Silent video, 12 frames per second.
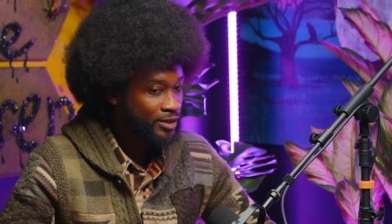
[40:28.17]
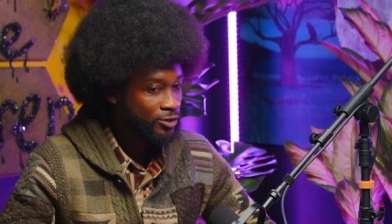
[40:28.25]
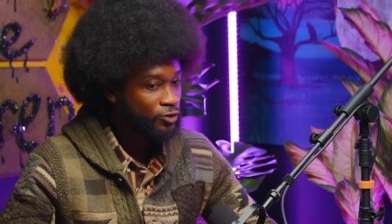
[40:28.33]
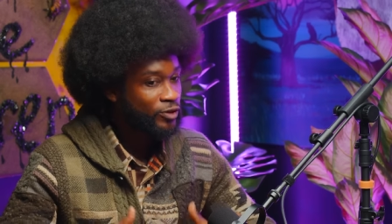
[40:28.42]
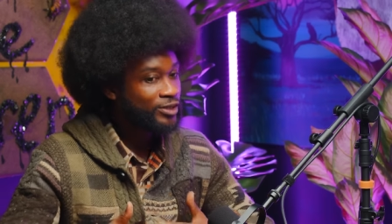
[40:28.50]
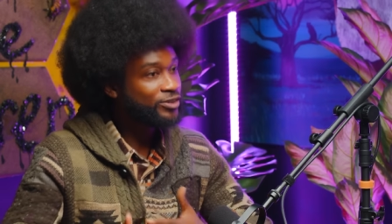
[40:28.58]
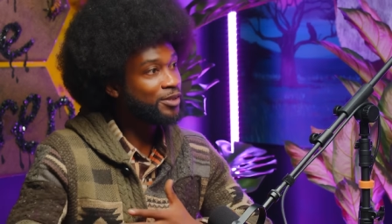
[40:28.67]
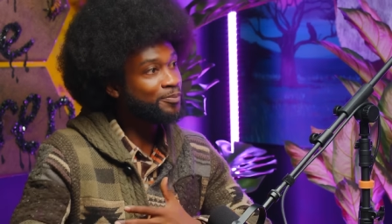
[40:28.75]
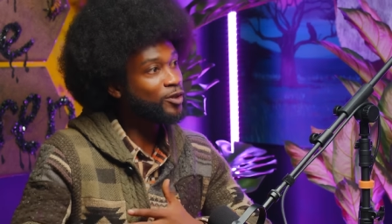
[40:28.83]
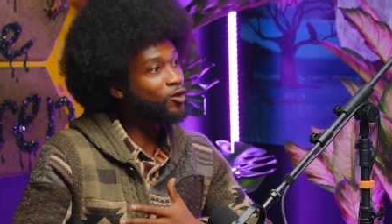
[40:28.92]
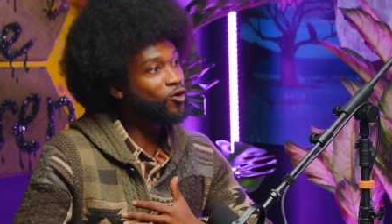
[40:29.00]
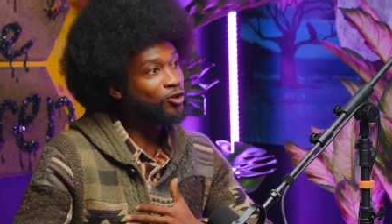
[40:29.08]
you get
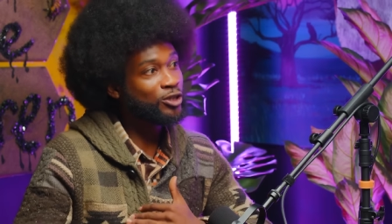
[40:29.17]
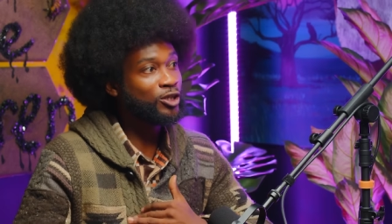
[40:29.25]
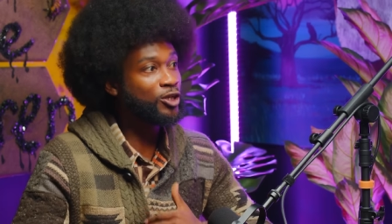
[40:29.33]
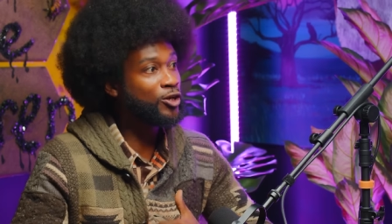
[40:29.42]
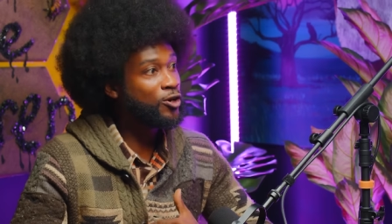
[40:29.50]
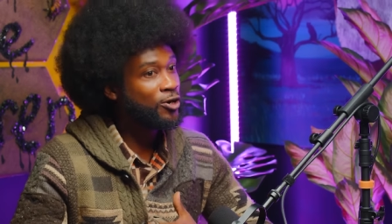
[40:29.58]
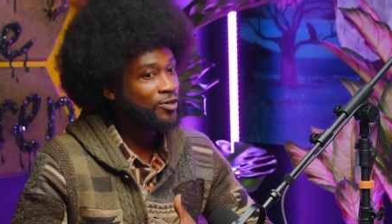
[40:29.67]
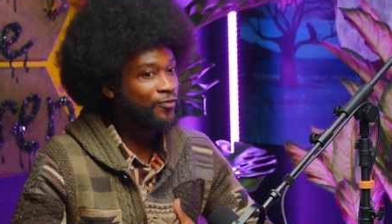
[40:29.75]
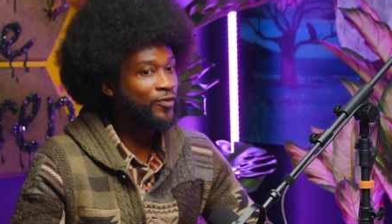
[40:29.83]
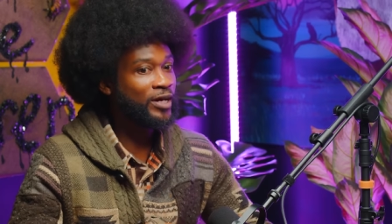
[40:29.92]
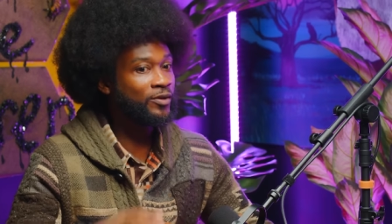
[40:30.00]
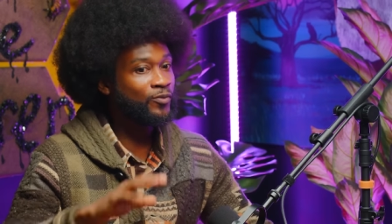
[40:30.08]
something called the Lenard
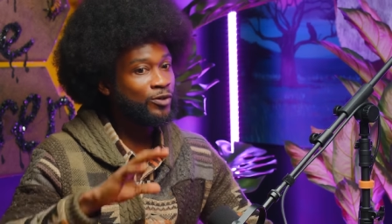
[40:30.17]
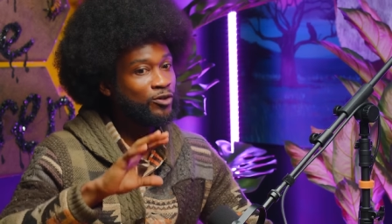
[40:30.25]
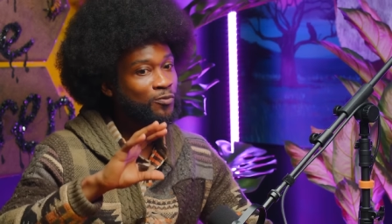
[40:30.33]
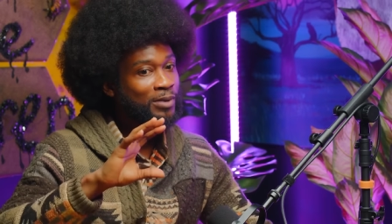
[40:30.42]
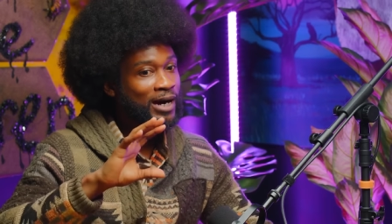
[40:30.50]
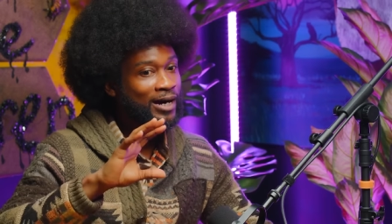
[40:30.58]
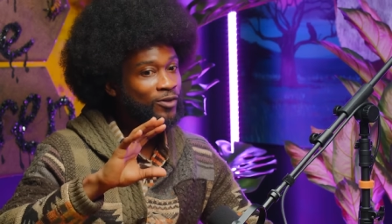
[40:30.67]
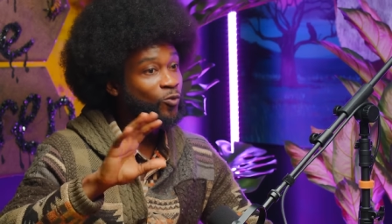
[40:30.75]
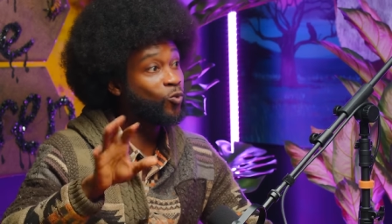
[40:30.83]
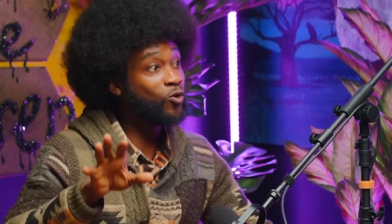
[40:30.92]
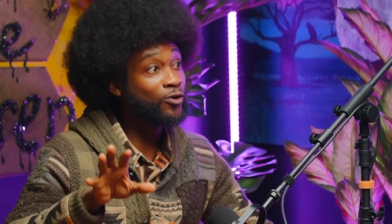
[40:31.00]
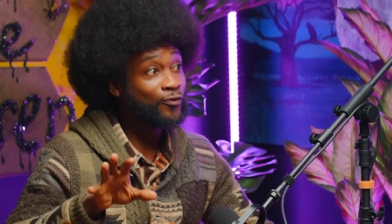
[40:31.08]
effect. When you buy the
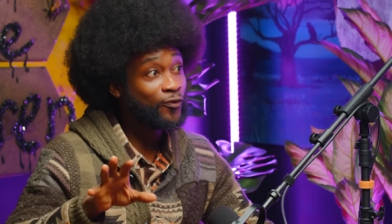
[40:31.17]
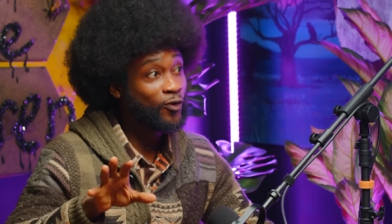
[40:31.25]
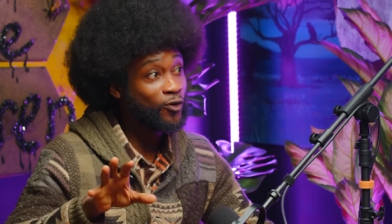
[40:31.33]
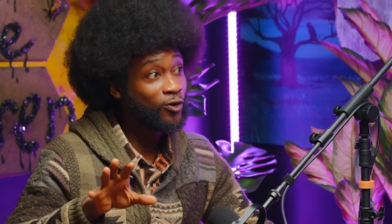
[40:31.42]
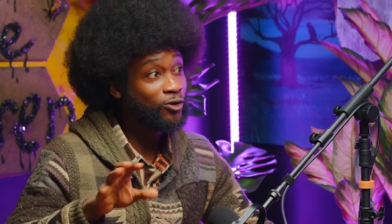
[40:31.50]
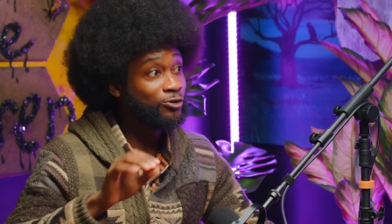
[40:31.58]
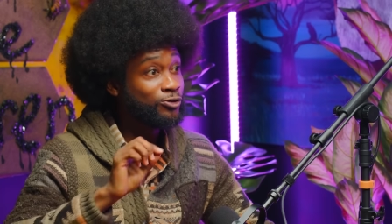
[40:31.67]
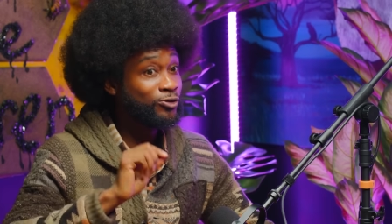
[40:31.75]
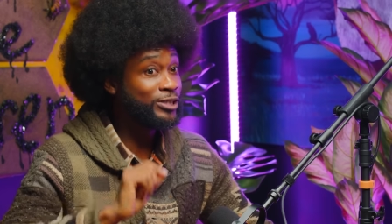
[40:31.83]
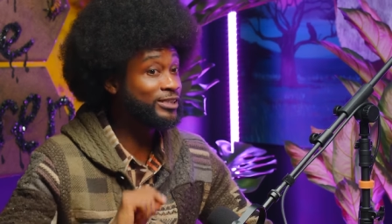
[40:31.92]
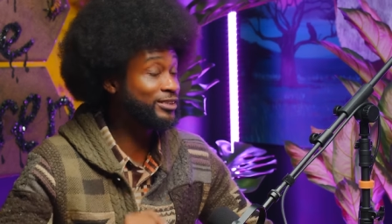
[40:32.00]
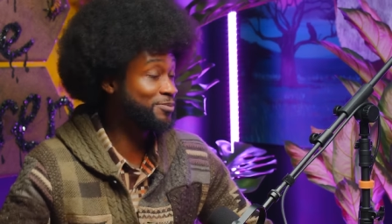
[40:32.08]
waterfall, you
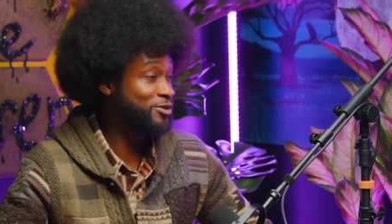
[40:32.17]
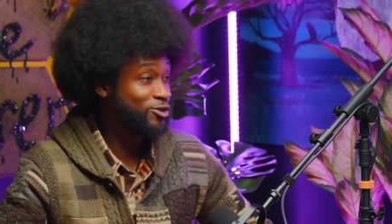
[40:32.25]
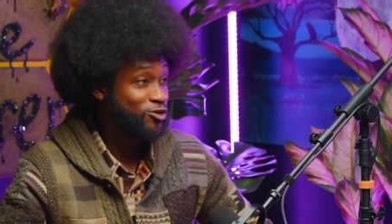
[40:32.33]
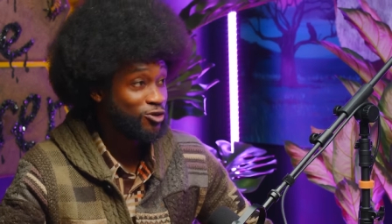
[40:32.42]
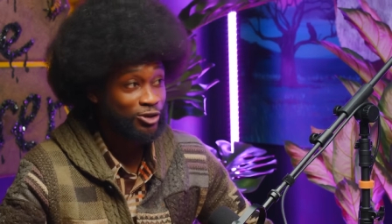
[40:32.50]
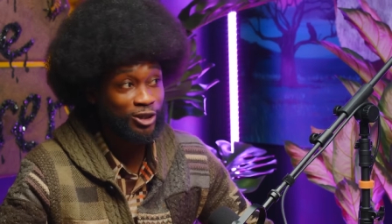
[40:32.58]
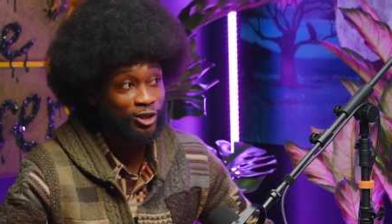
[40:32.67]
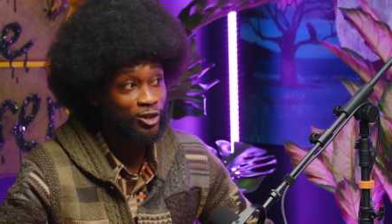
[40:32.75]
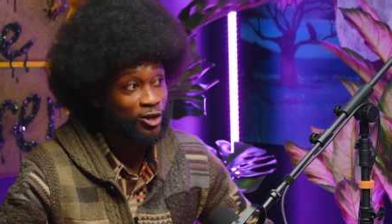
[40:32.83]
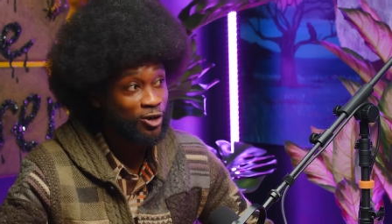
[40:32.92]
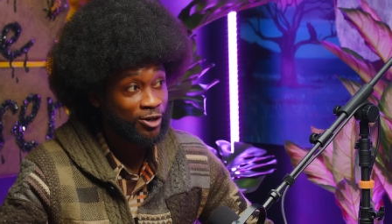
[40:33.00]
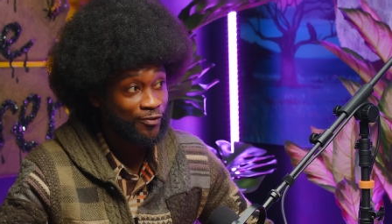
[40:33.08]
get something called the
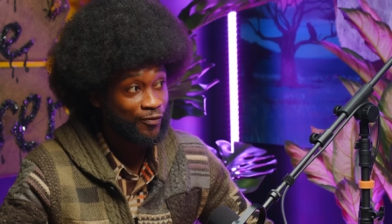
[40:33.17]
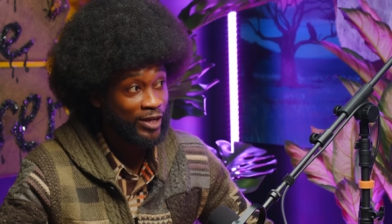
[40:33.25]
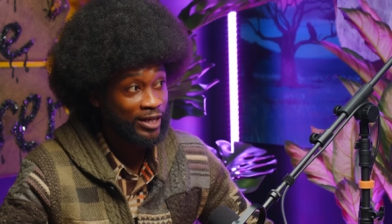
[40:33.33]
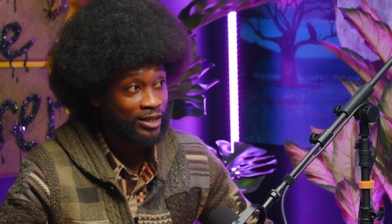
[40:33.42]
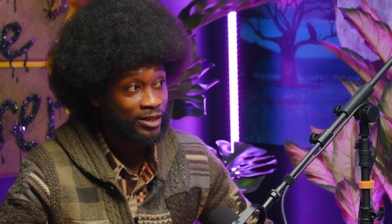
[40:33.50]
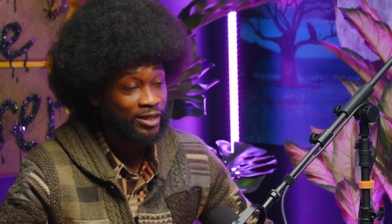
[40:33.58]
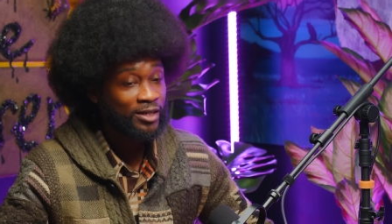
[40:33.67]
Lenard effect.